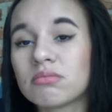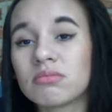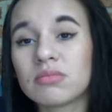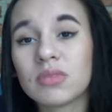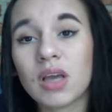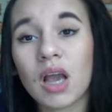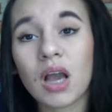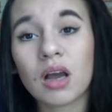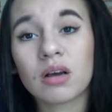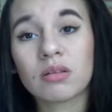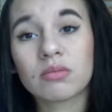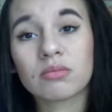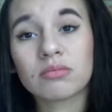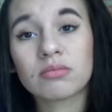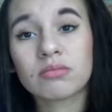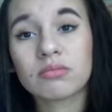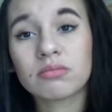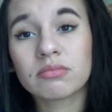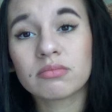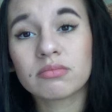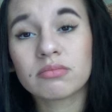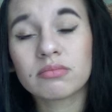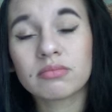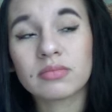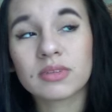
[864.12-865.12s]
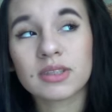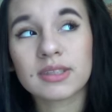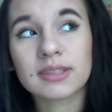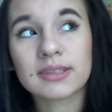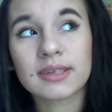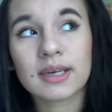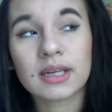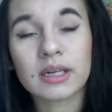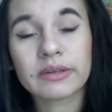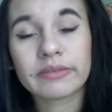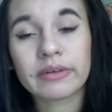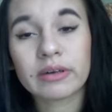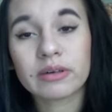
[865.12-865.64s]
yeah, that's
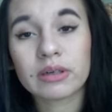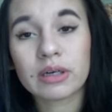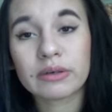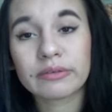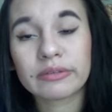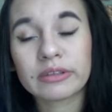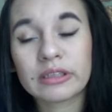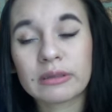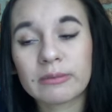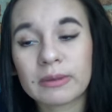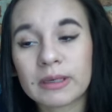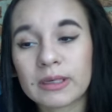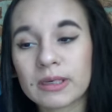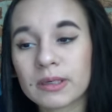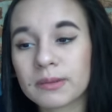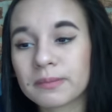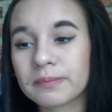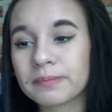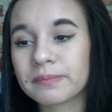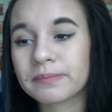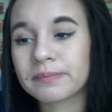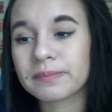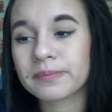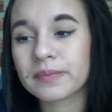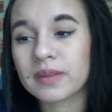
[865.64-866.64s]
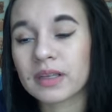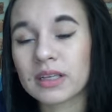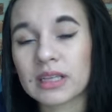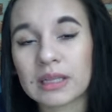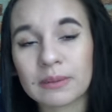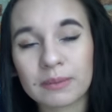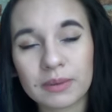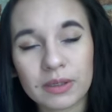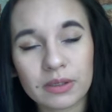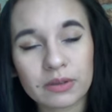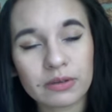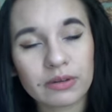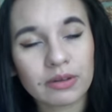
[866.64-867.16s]
kind of how I feel about it. Let
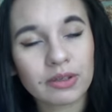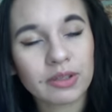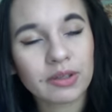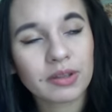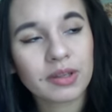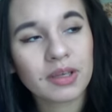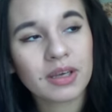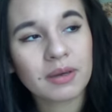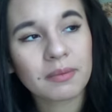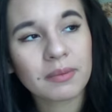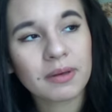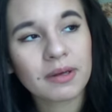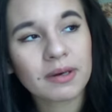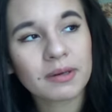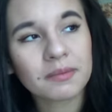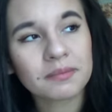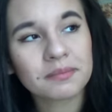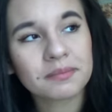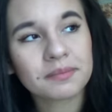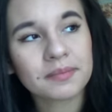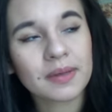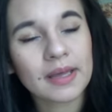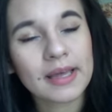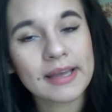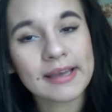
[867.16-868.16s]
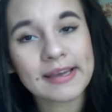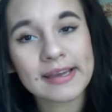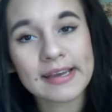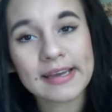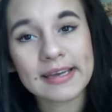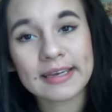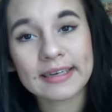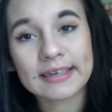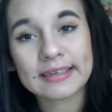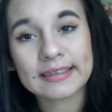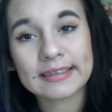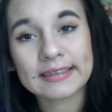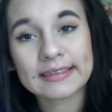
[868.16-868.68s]
me know how you think about it,
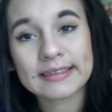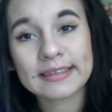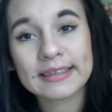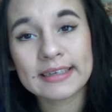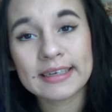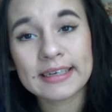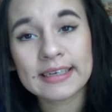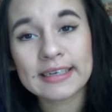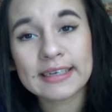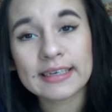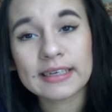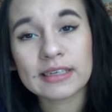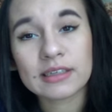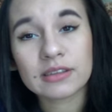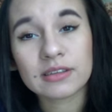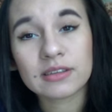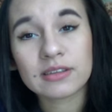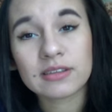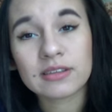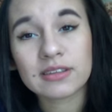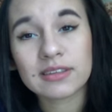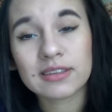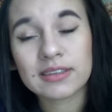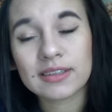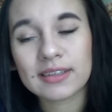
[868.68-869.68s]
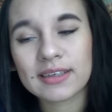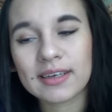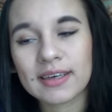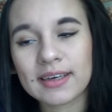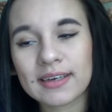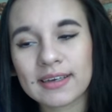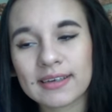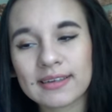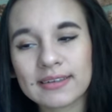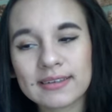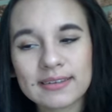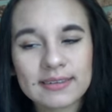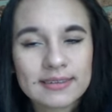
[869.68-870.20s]
and I'll see you
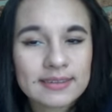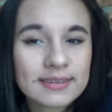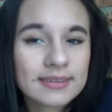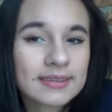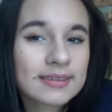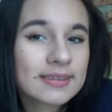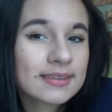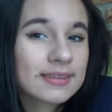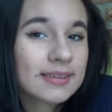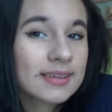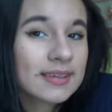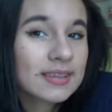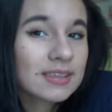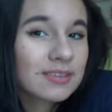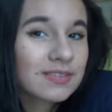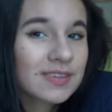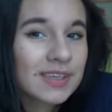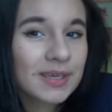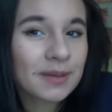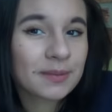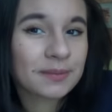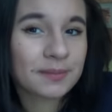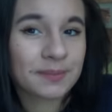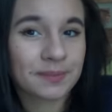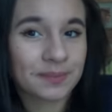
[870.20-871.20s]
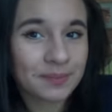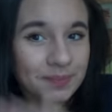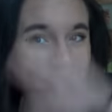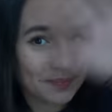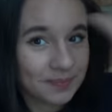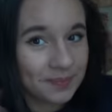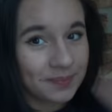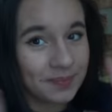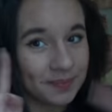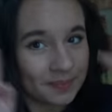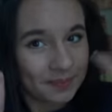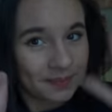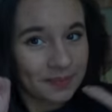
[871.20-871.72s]
guys in the next video.
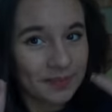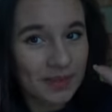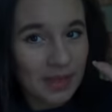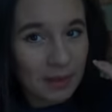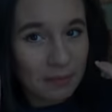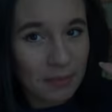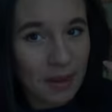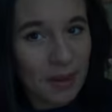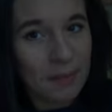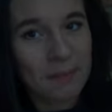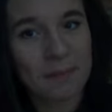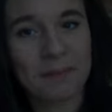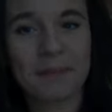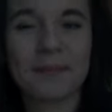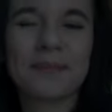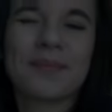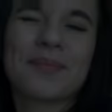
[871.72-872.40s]
Goodbye.